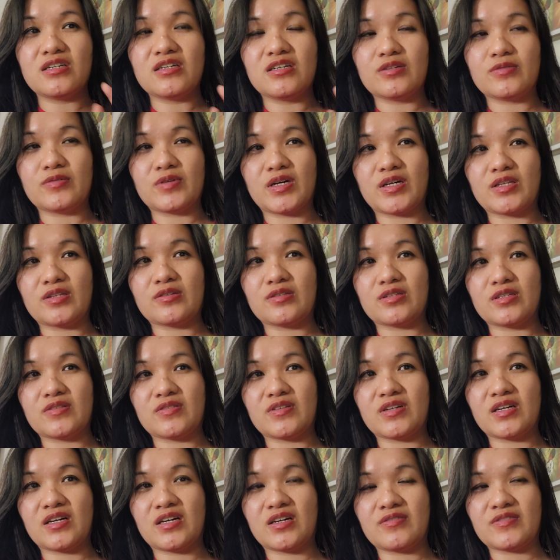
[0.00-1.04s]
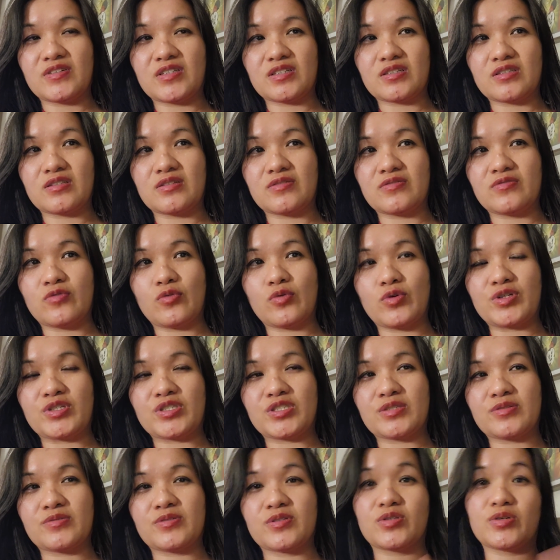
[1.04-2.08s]
and rather than having the
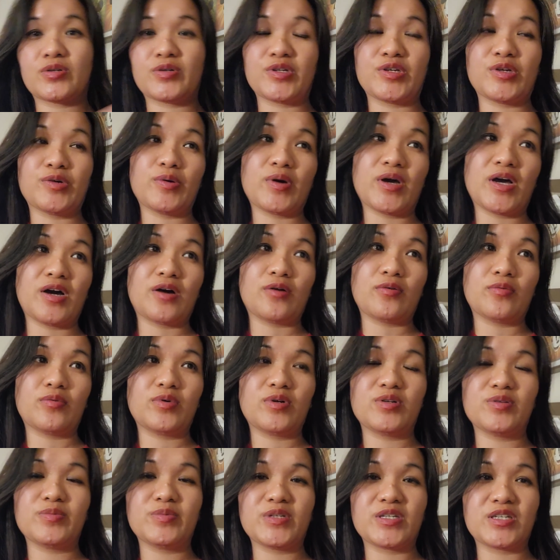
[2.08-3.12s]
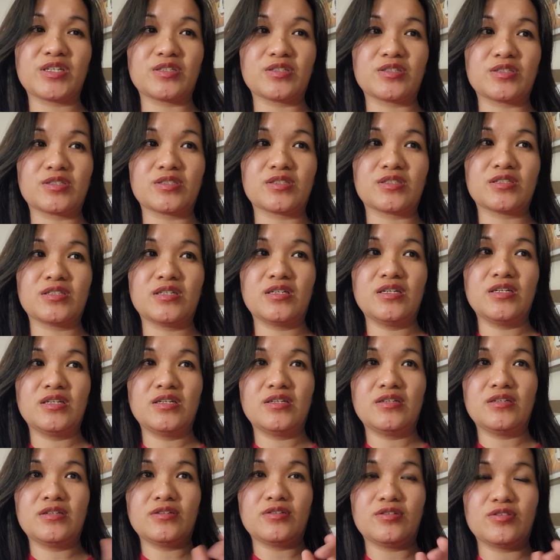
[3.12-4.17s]
force throw you outward because
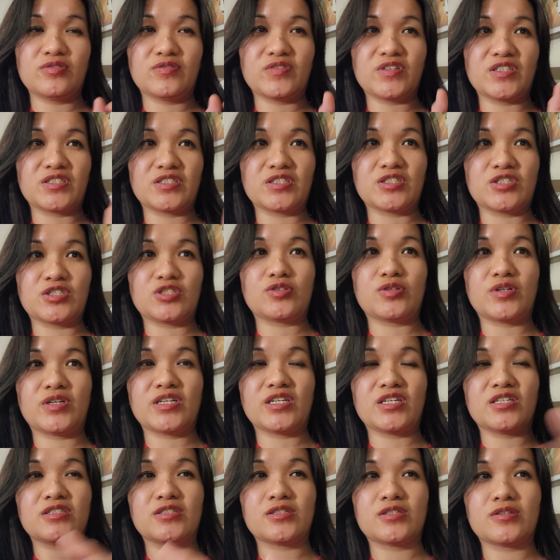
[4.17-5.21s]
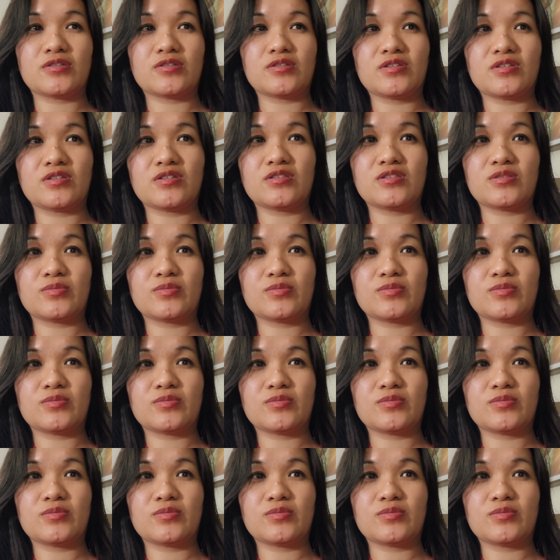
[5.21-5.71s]
you're facing straight as you go down the